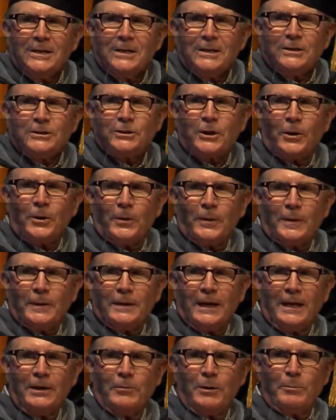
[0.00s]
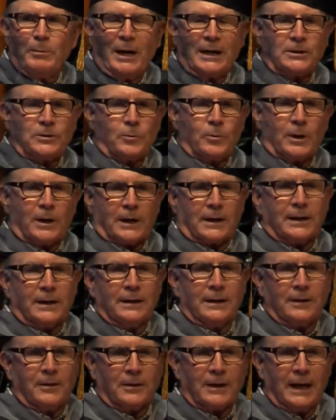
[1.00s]
So then he went back to work,
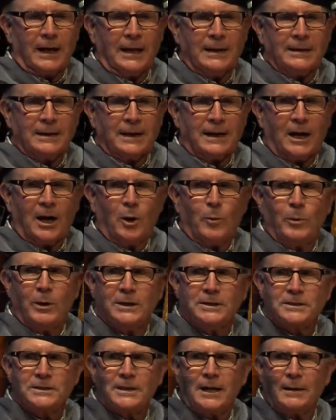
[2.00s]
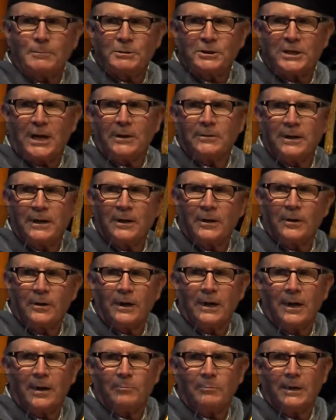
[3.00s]
okay, and the cowboys stopped shouting,
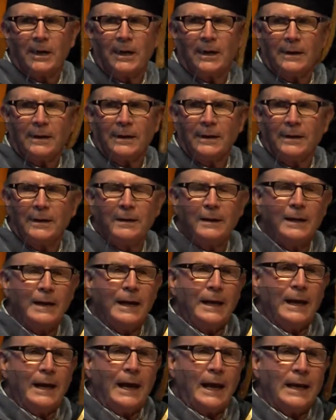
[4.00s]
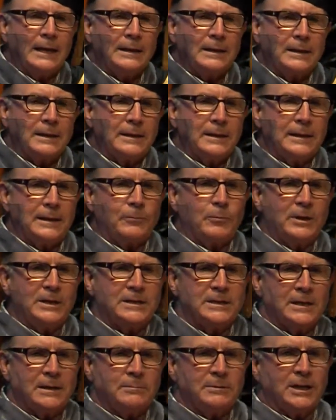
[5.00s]
hurry up, doc. And the
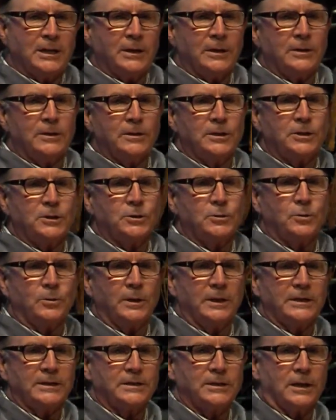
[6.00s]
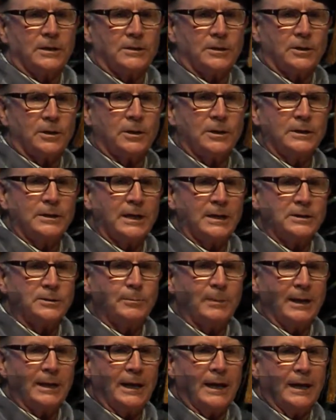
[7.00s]
reason I'm telling you this story is Dr. Hurd
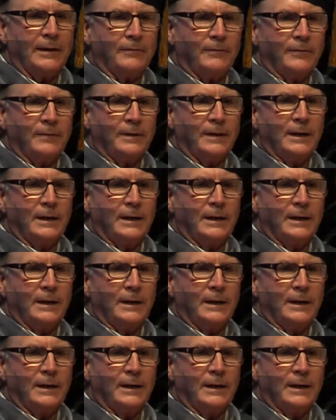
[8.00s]
touched my life.